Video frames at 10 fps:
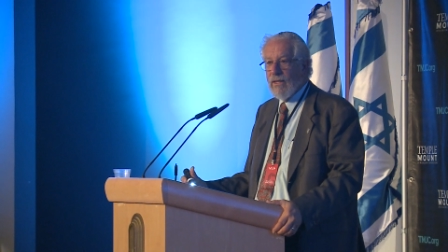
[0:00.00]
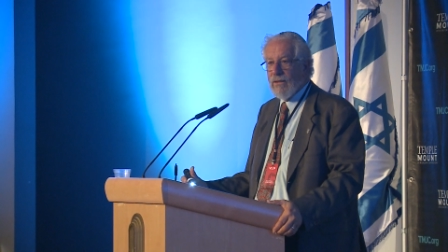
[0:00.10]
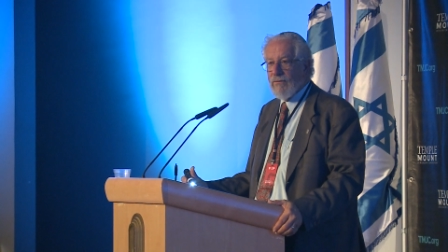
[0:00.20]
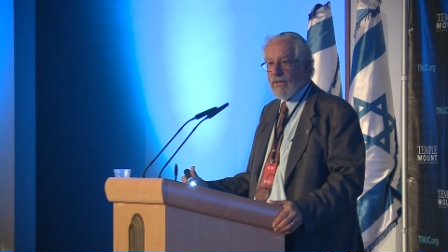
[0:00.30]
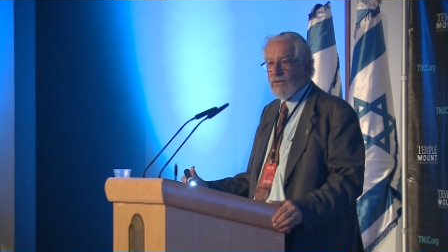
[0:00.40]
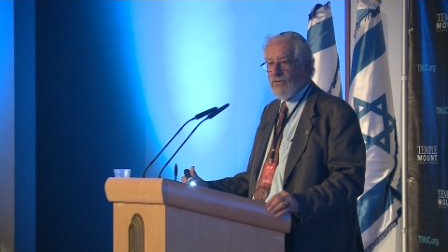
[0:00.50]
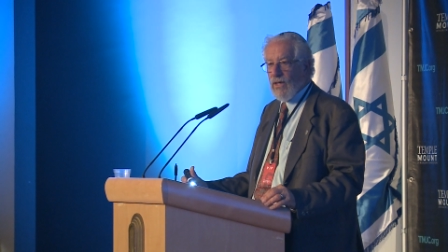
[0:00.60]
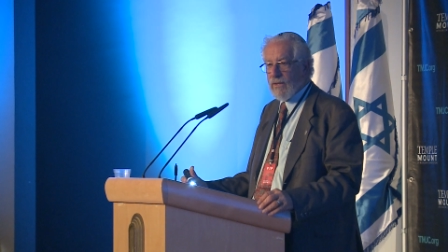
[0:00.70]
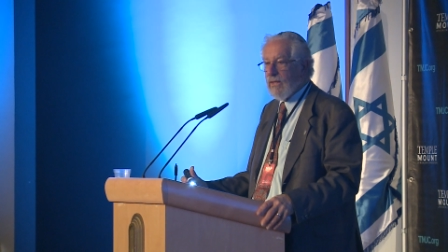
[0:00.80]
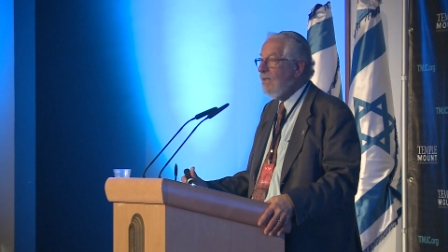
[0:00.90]
right, the
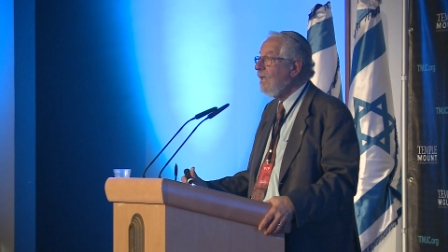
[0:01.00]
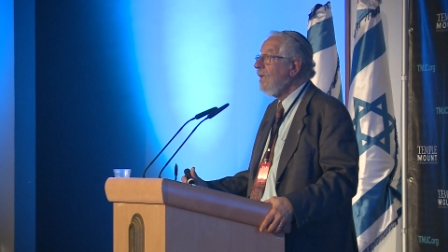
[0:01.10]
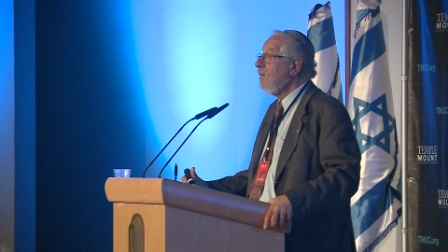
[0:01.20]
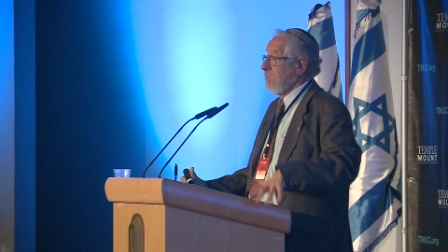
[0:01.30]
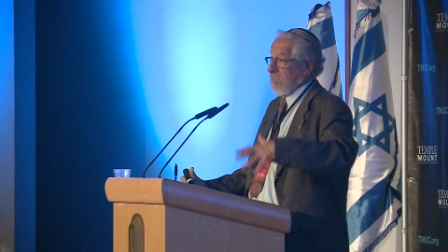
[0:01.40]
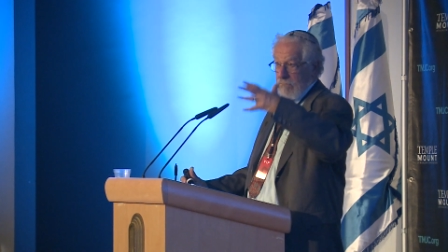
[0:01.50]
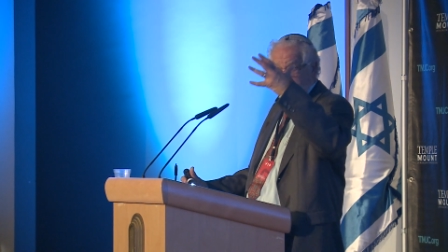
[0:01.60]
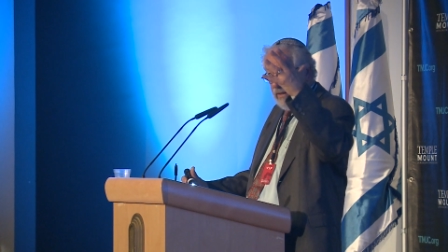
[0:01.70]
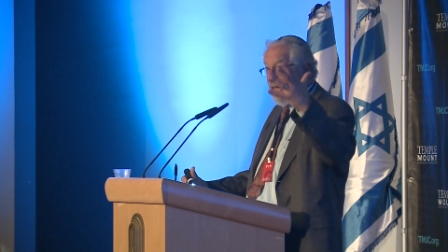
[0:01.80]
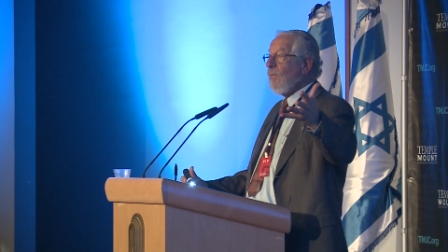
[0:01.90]
father,
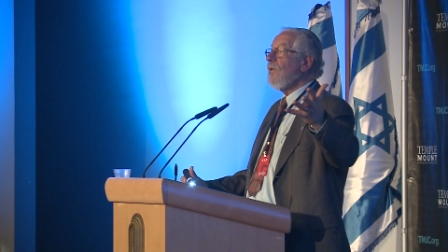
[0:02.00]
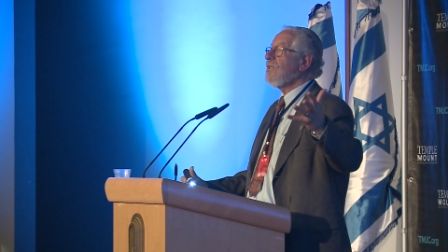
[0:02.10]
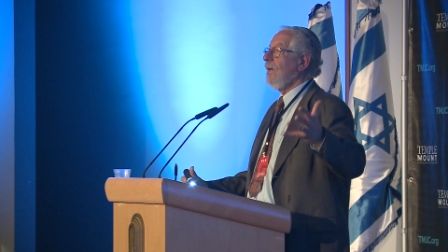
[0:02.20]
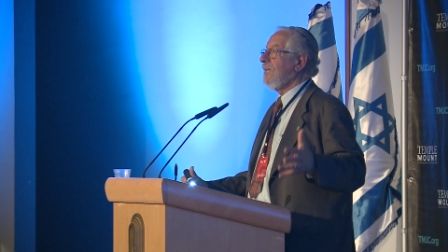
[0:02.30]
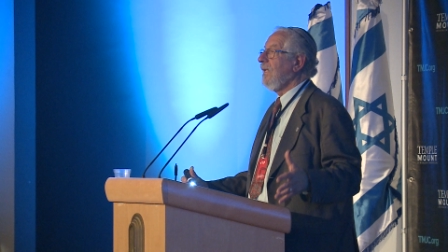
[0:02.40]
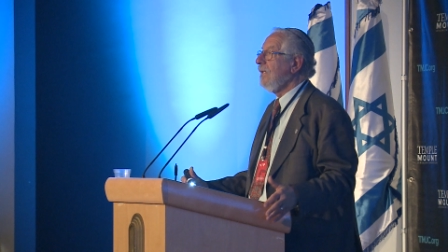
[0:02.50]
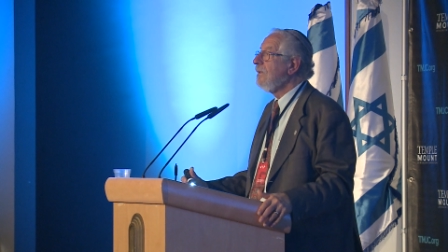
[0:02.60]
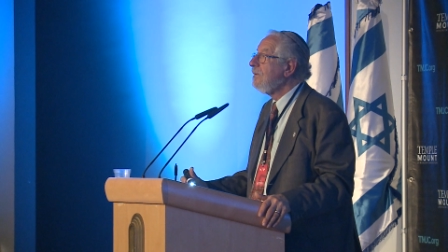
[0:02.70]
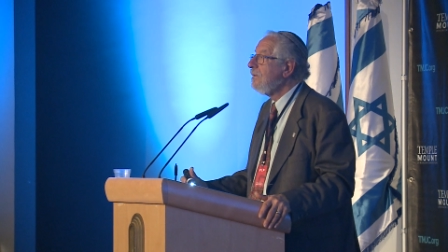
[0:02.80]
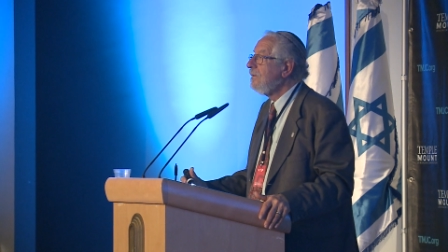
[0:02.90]
he was up there.
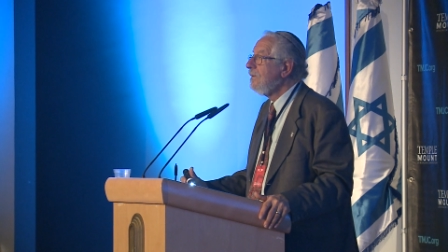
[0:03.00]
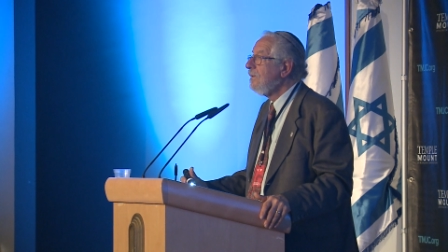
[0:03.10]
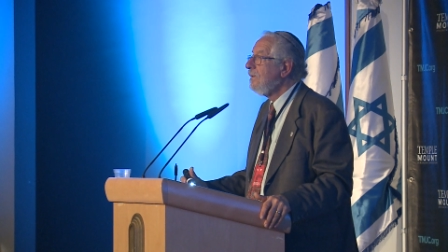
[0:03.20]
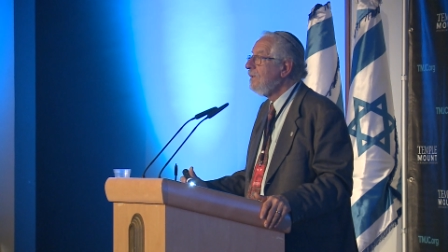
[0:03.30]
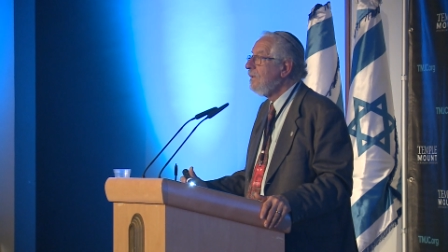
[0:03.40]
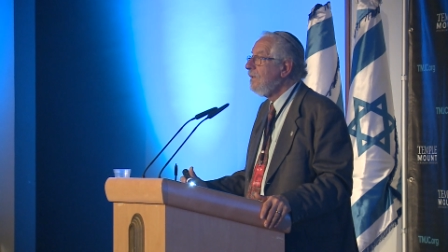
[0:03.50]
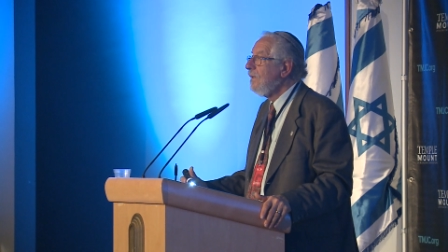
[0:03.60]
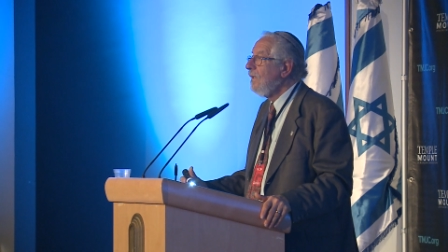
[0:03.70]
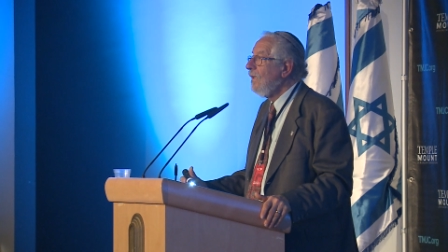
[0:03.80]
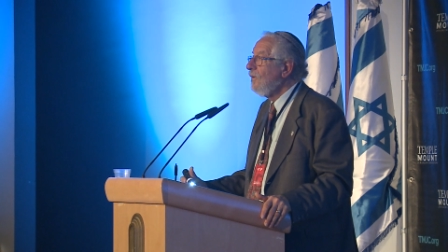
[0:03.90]

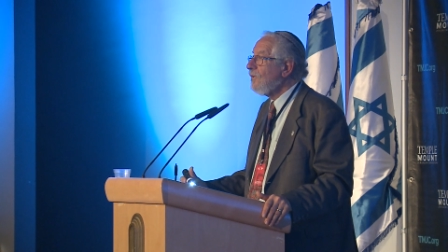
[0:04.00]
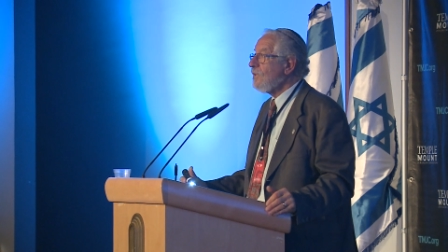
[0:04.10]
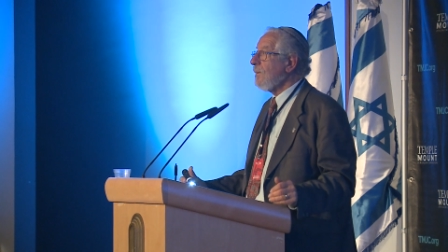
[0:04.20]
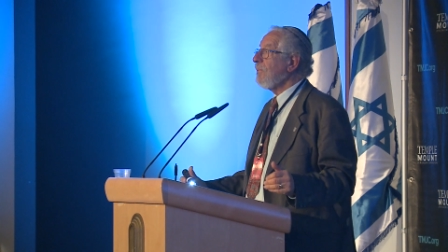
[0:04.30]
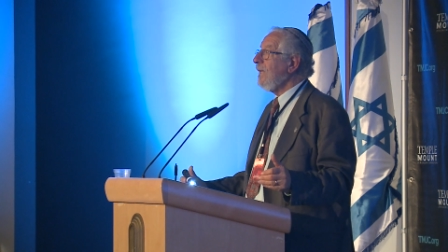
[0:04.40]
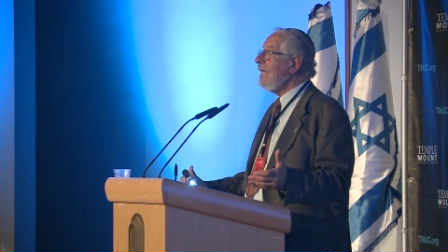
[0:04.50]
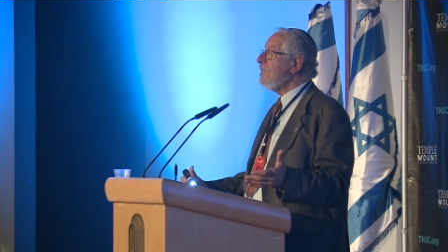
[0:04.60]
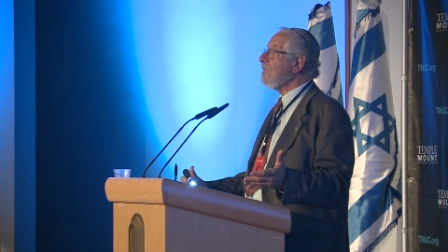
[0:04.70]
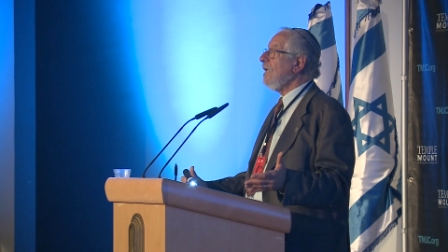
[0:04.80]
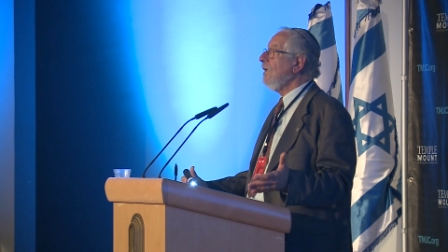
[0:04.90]
So it's a
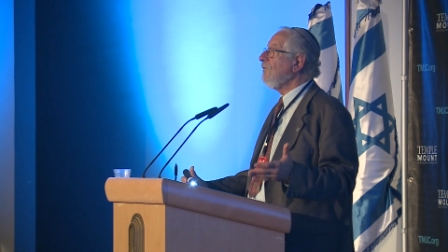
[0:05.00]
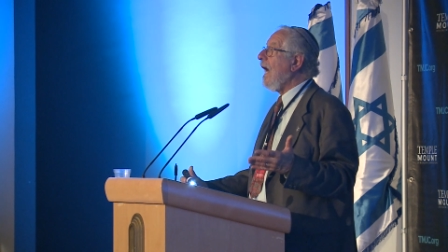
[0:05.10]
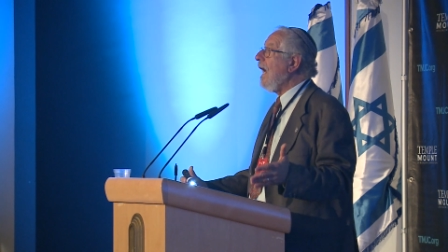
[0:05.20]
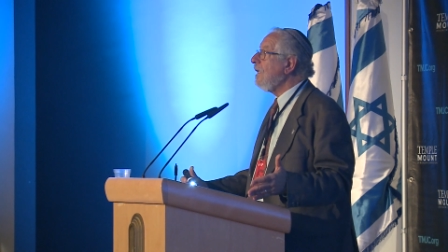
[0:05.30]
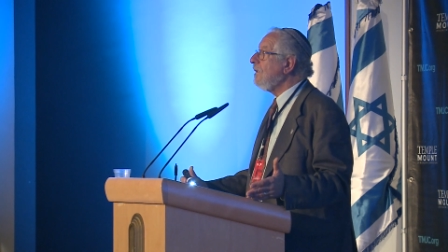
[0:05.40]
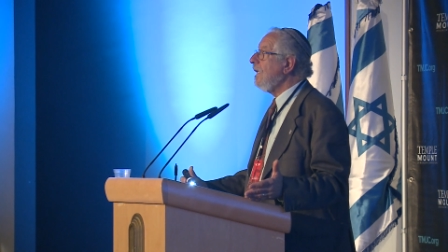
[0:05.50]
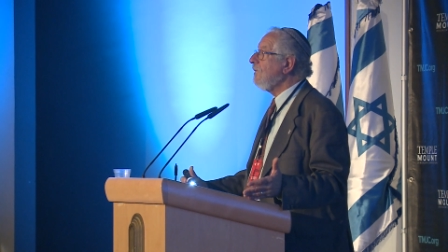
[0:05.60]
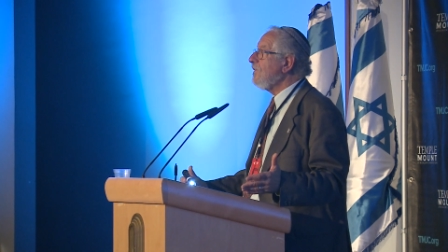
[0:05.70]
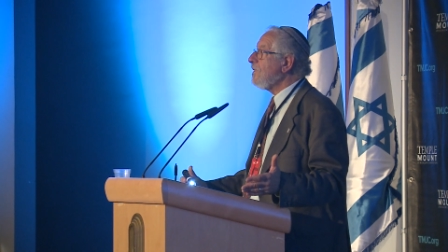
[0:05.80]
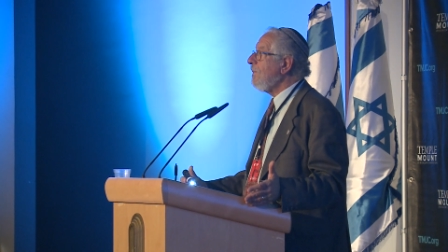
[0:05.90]
place of honor
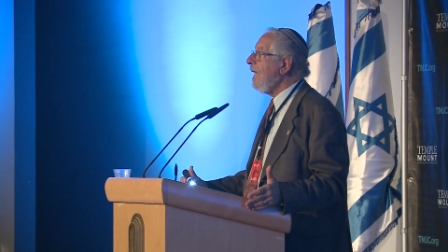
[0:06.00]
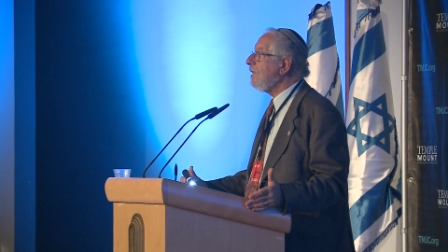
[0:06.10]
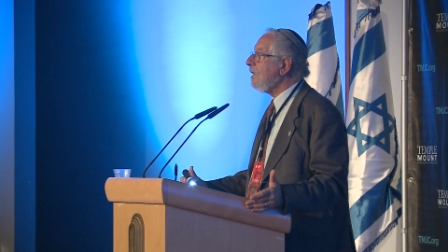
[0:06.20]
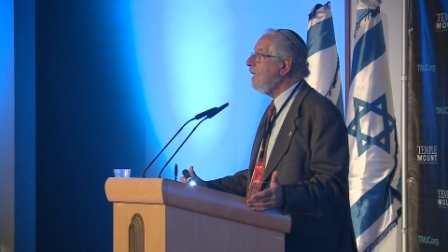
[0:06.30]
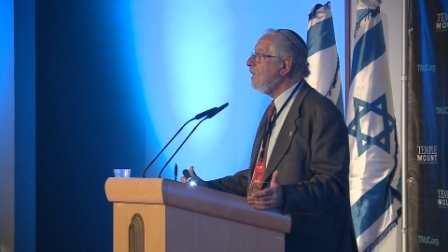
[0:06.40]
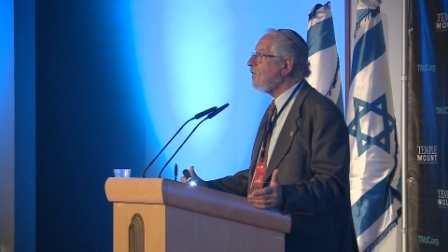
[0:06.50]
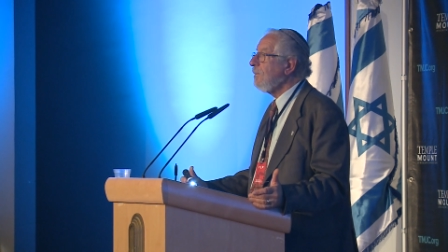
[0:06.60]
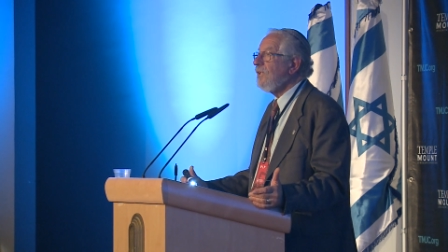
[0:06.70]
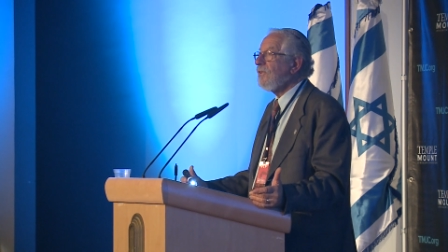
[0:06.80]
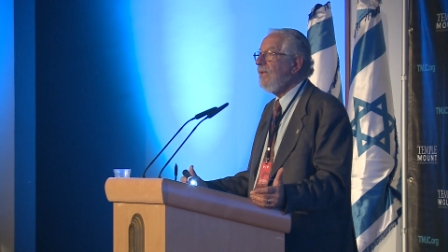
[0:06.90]
and respect, and it should
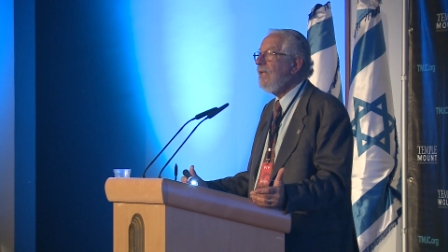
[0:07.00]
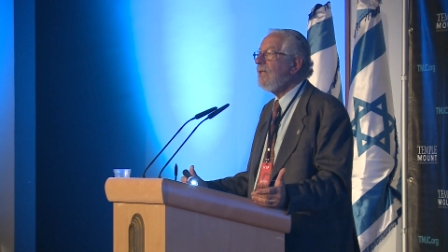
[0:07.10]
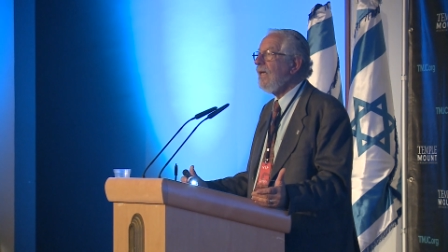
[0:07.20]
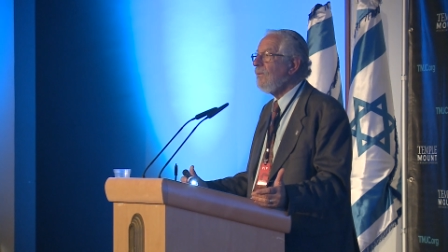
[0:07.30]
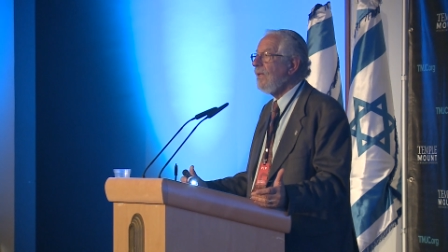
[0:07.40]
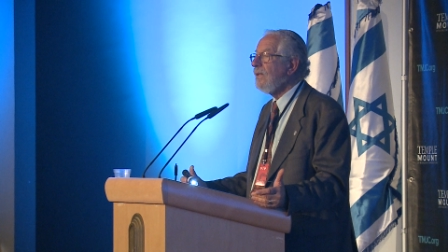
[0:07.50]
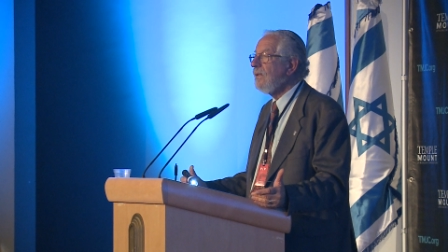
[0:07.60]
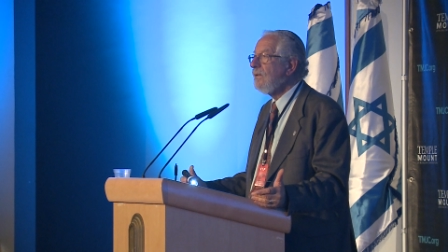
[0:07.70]
be treated that way.